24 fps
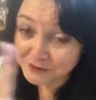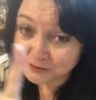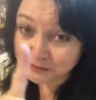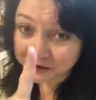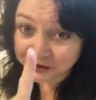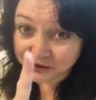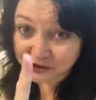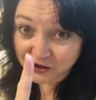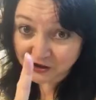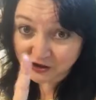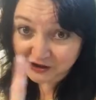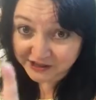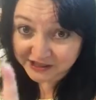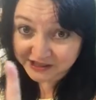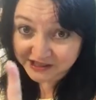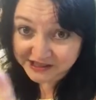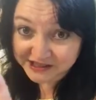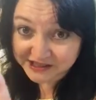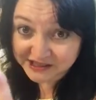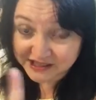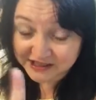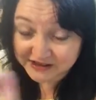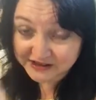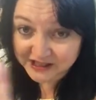put it on
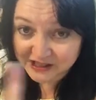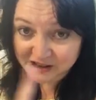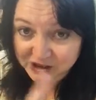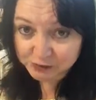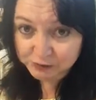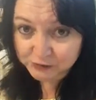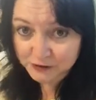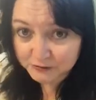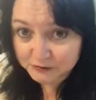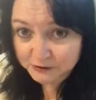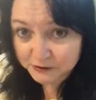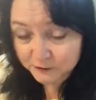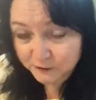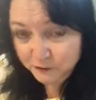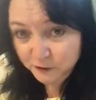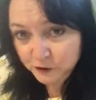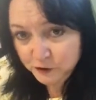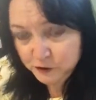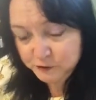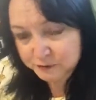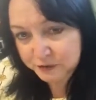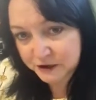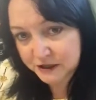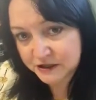LinkedIn. That's probably the
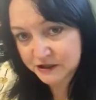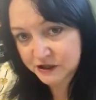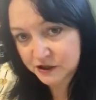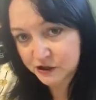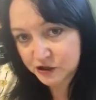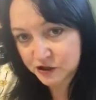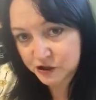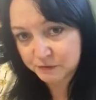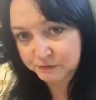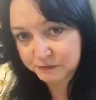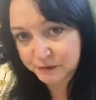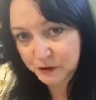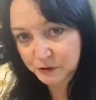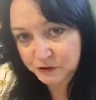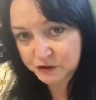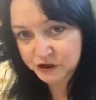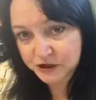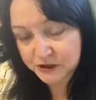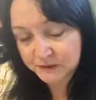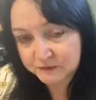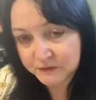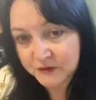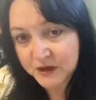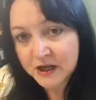first place you should post
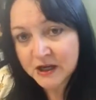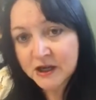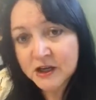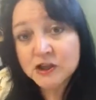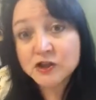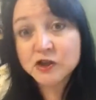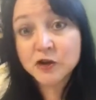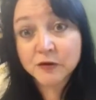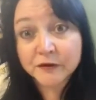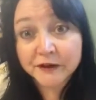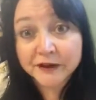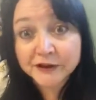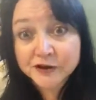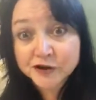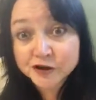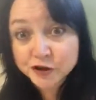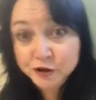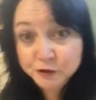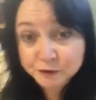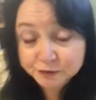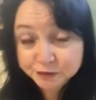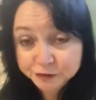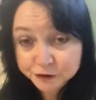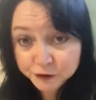it. So there's
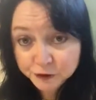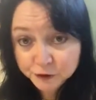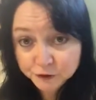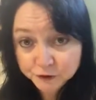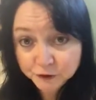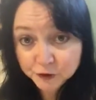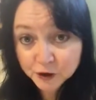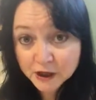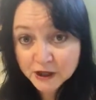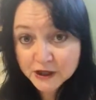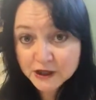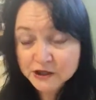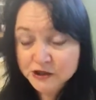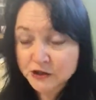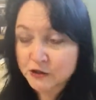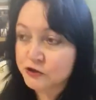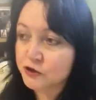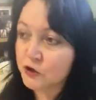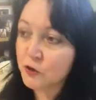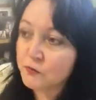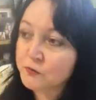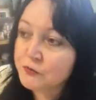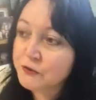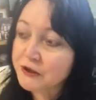your proof. So
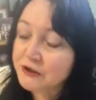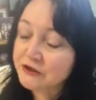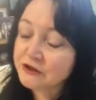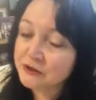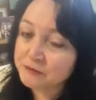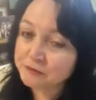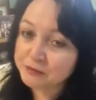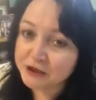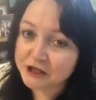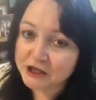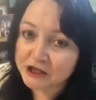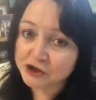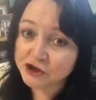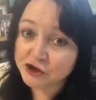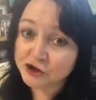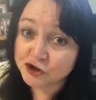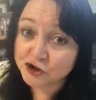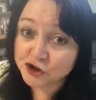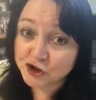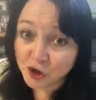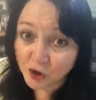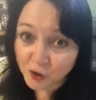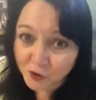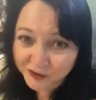don't think that because you
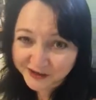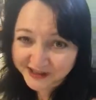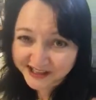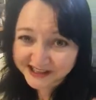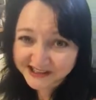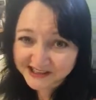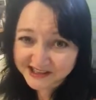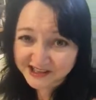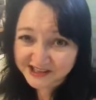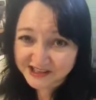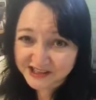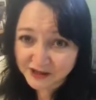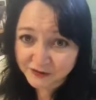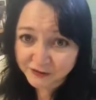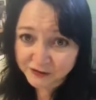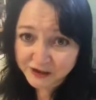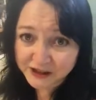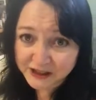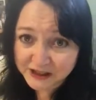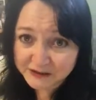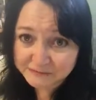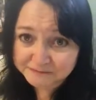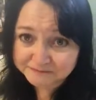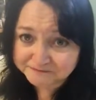don't get a
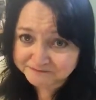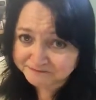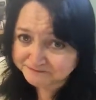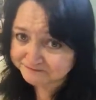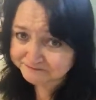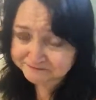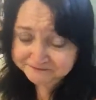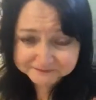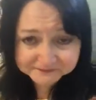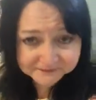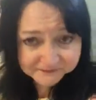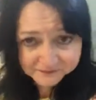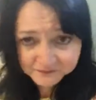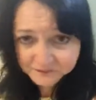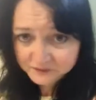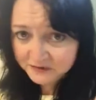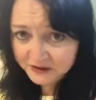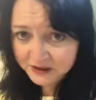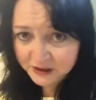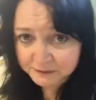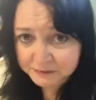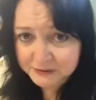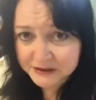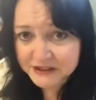certificate,
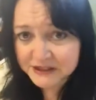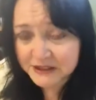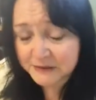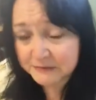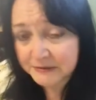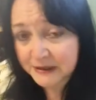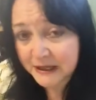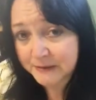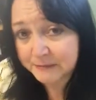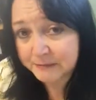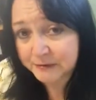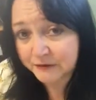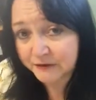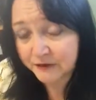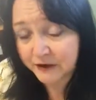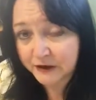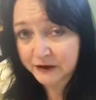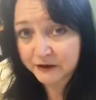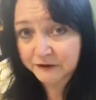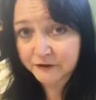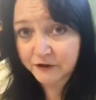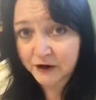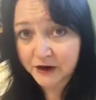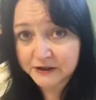a piece of paper
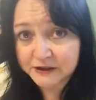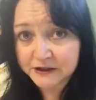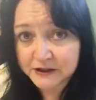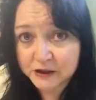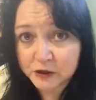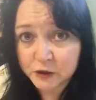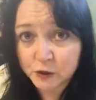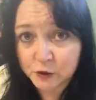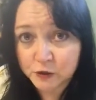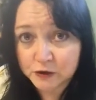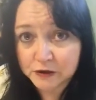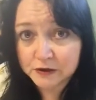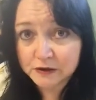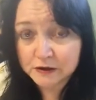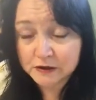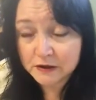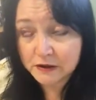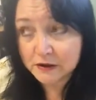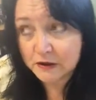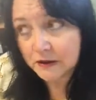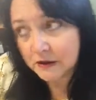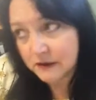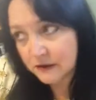verifying that you were